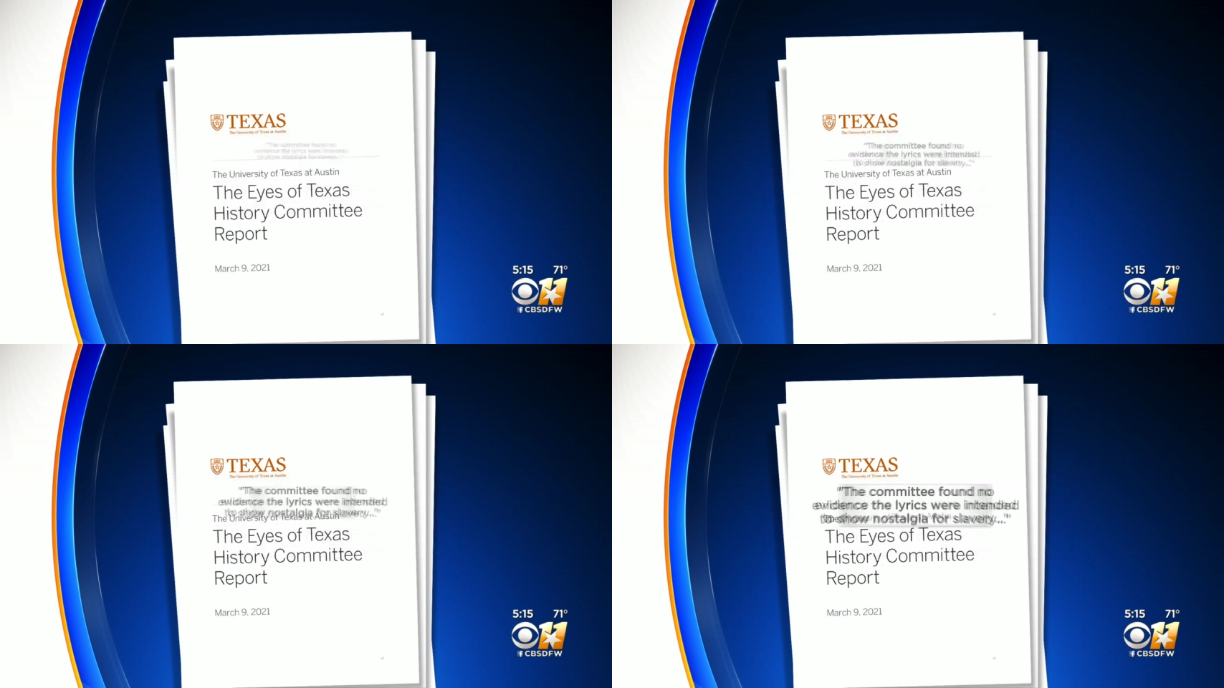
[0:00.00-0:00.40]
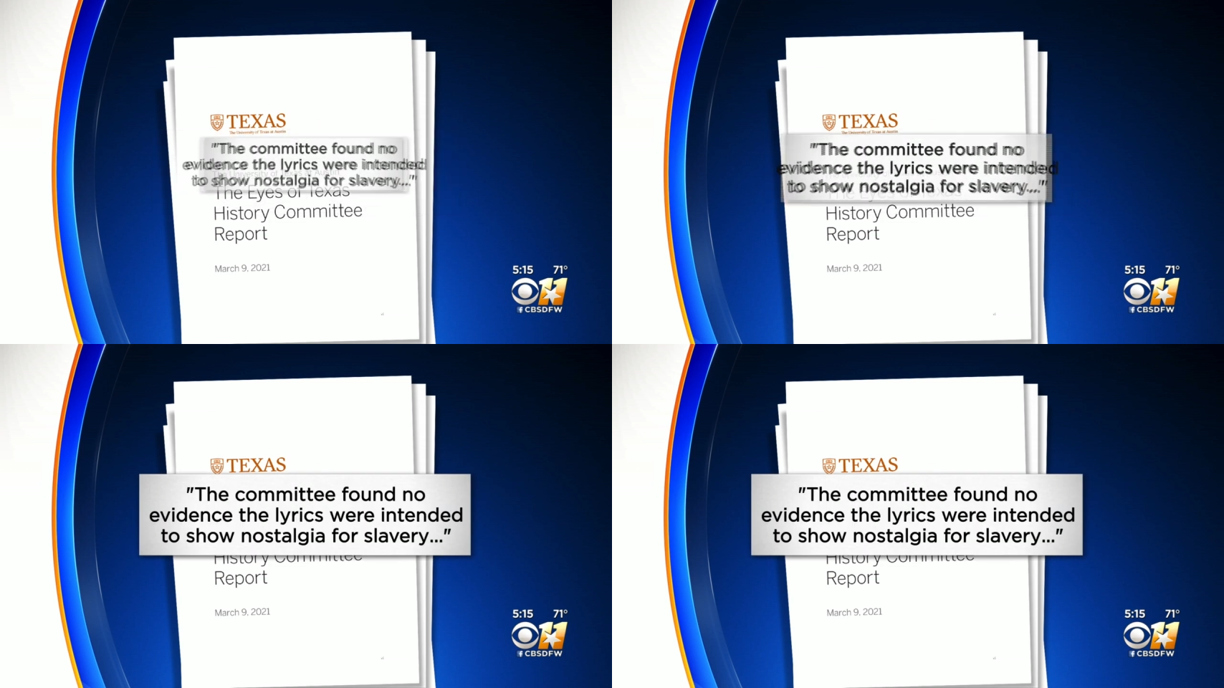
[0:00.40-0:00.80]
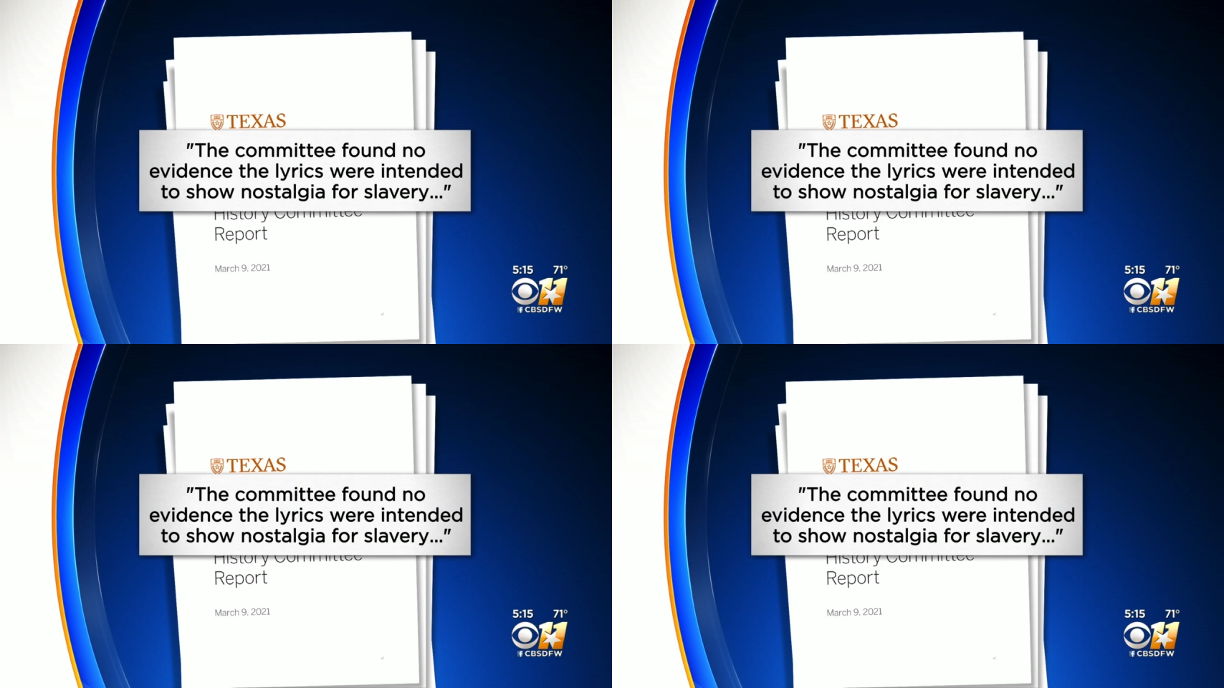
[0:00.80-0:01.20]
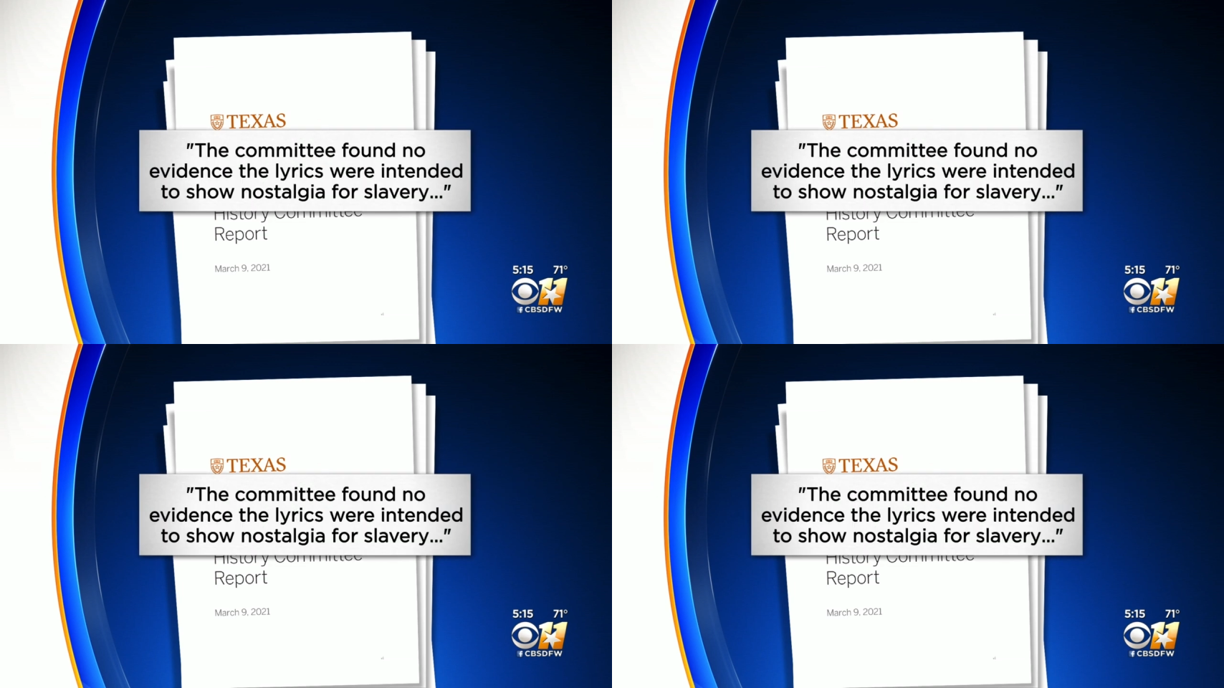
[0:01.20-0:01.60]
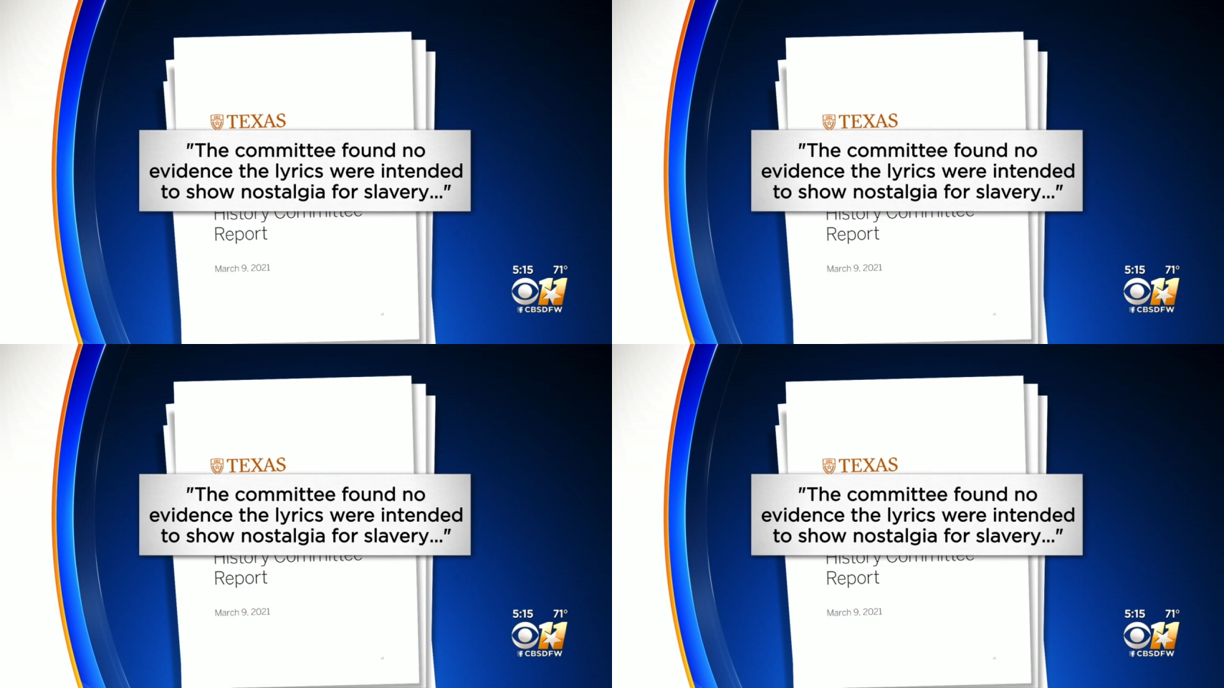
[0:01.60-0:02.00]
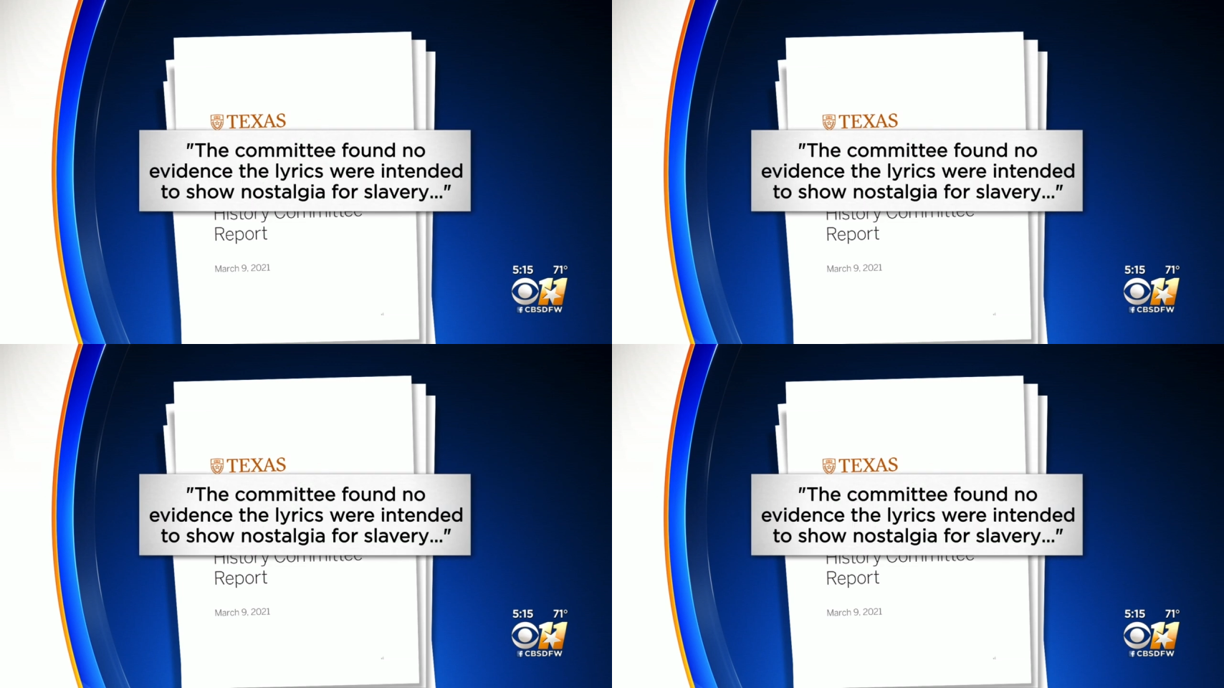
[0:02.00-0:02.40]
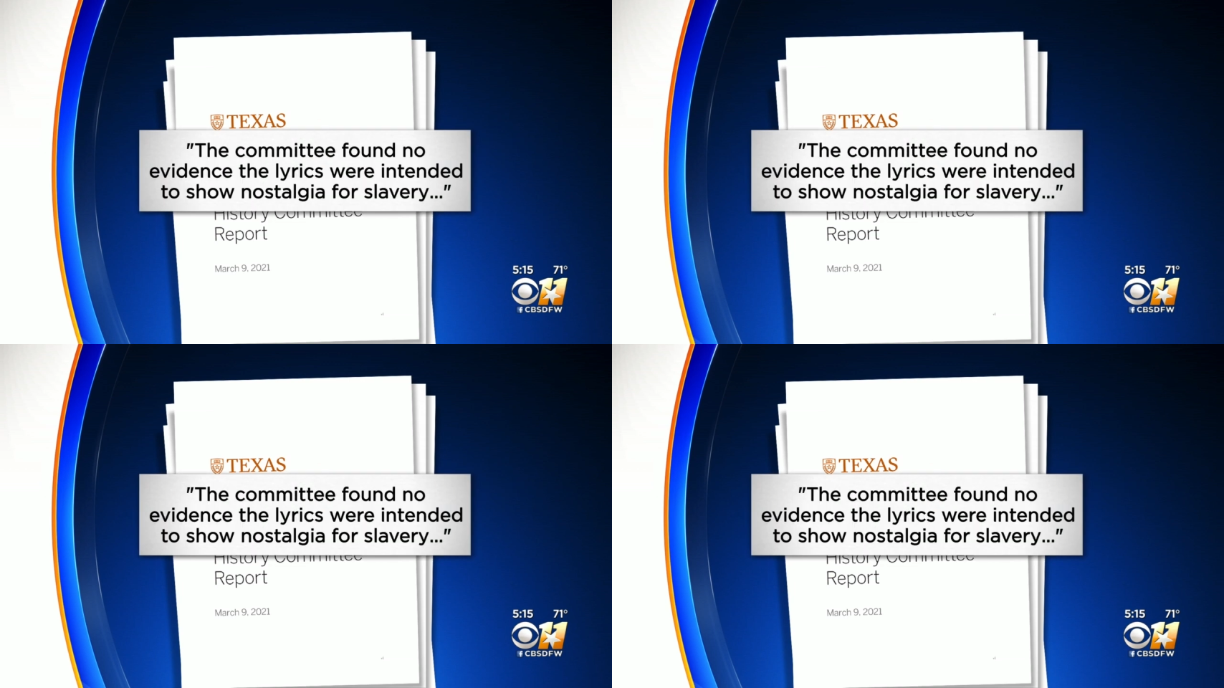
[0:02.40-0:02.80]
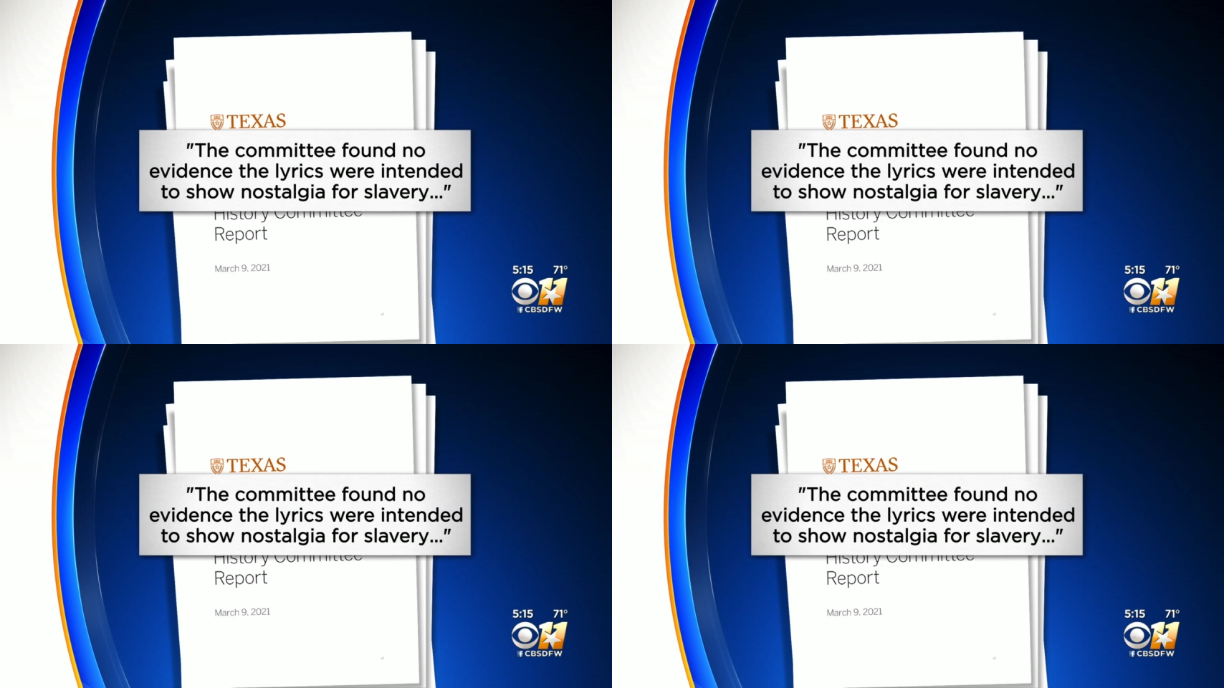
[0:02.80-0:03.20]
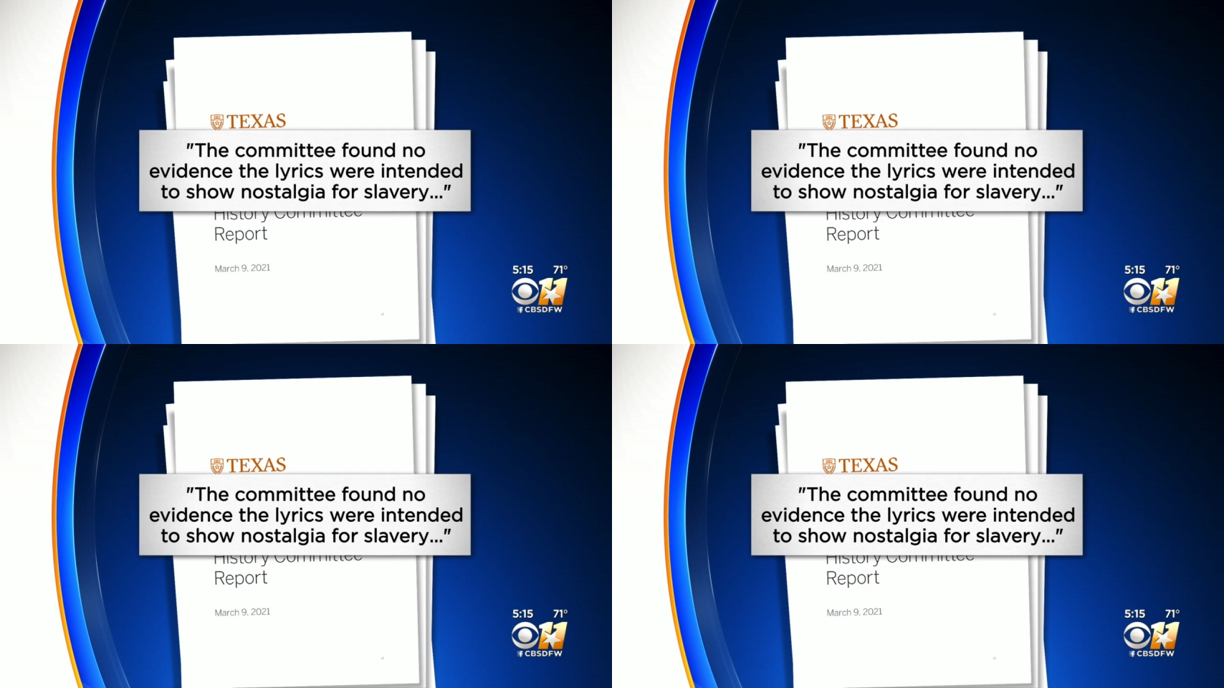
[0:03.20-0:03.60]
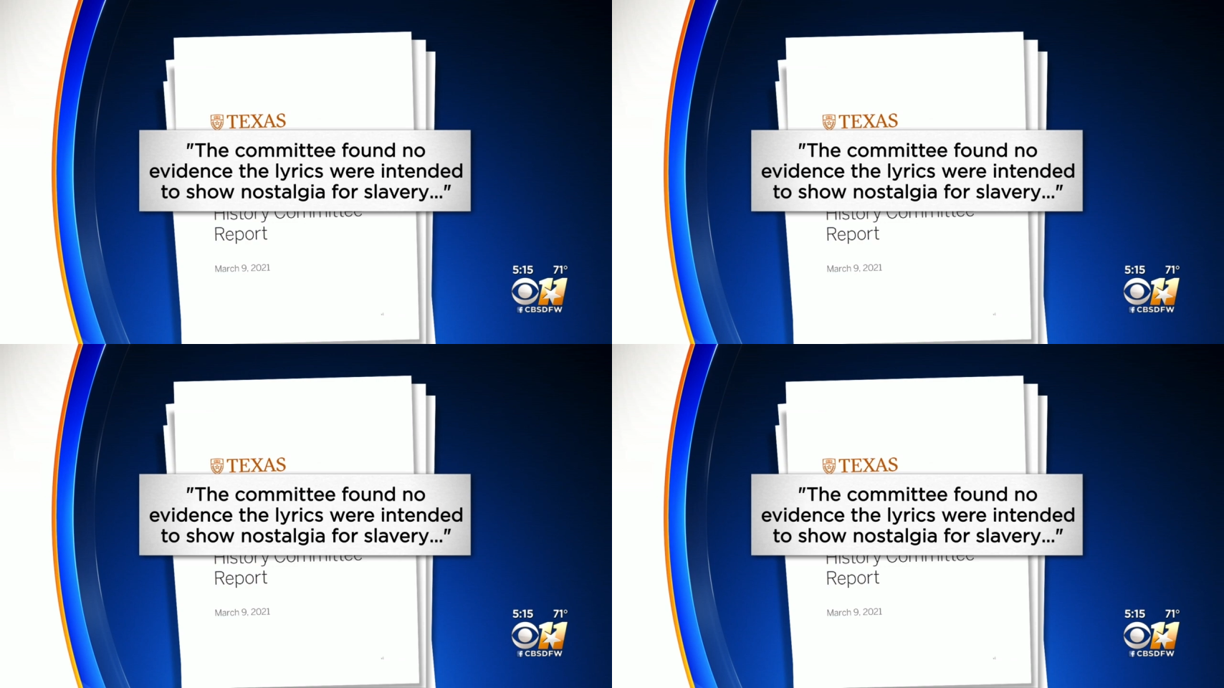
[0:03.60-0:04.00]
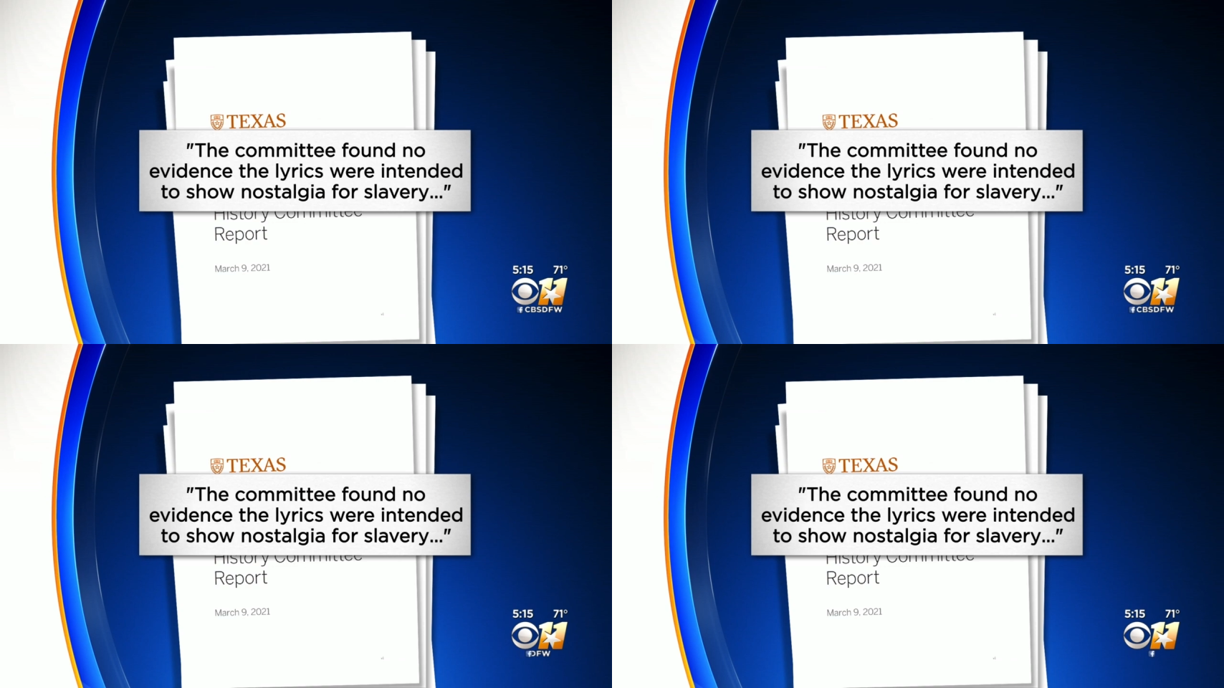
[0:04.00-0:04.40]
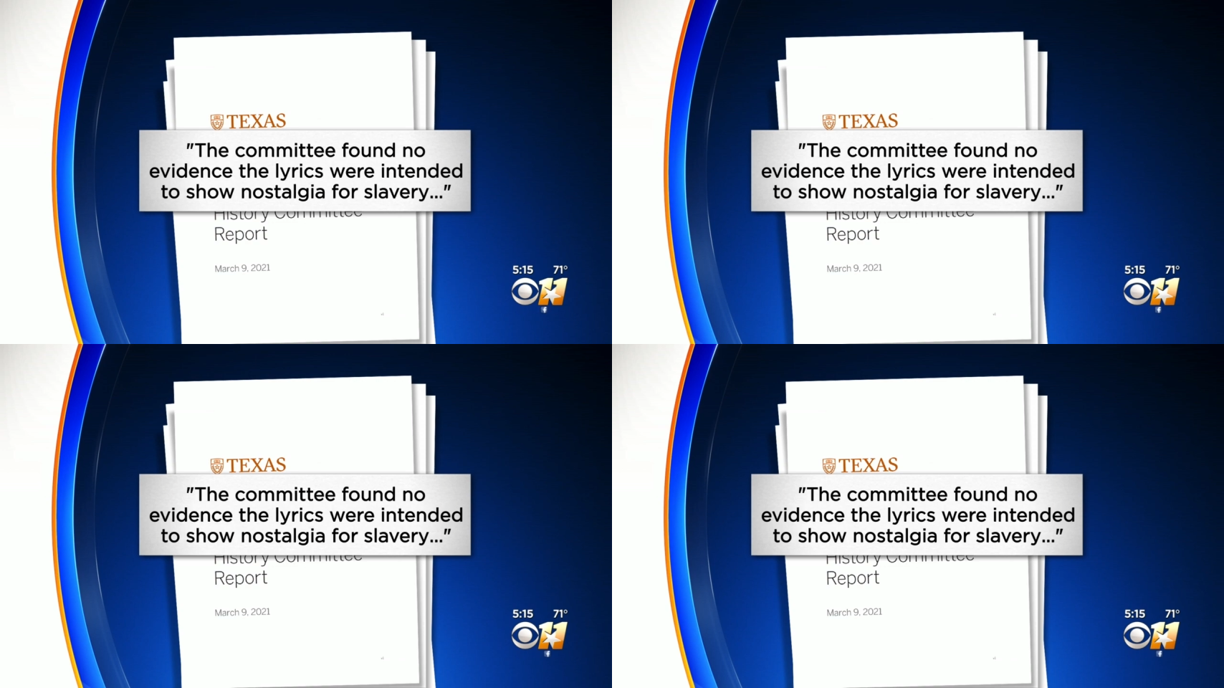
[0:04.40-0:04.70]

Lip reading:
[unreadable: no face in view]